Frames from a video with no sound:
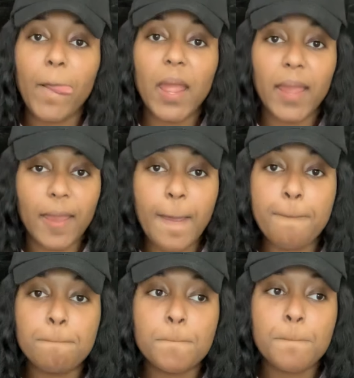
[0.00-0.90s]

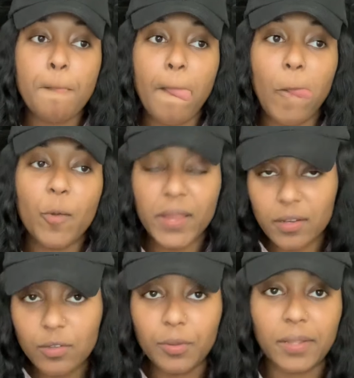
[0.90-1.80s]
And we
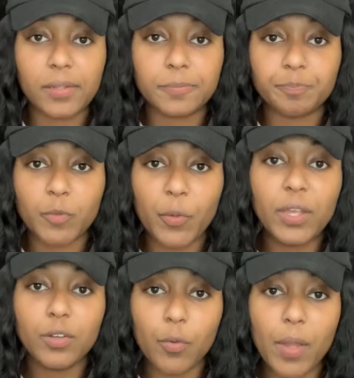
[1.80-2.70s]
can do it. We
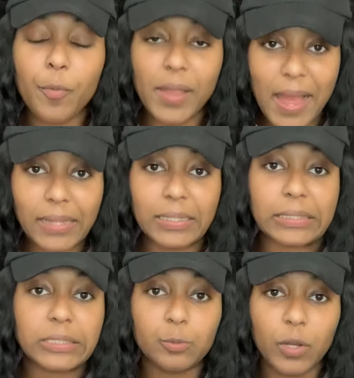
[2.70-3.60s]
can do it. We got
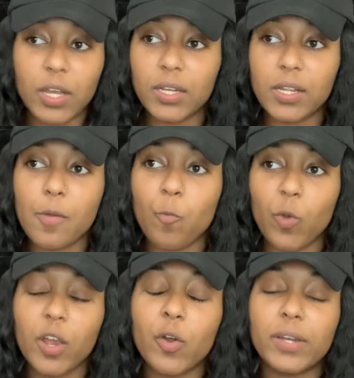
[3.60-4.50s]
this. We're
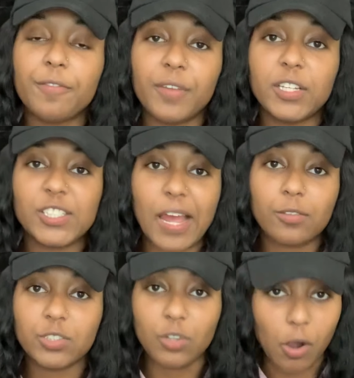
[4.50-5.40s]
going to finish
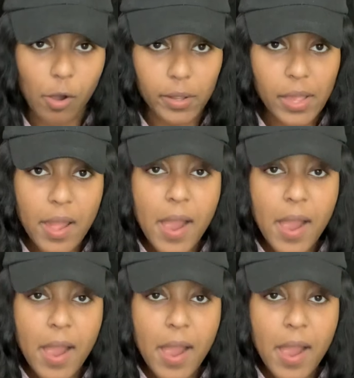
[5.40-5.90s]
out strong.